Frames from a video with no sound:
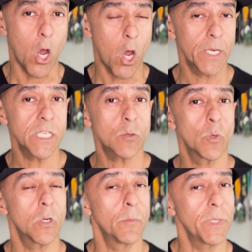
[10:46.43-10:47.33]
August
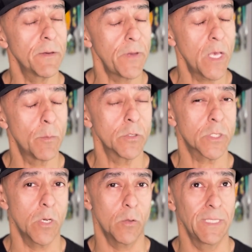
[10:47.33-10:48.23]
when it'll be available,
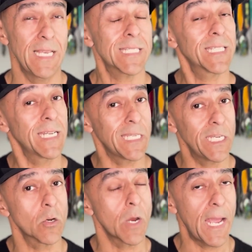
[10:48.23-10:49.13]
so less than a
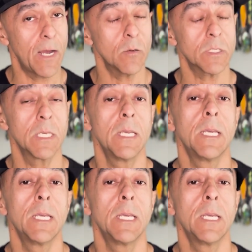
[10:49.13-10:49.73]
year out.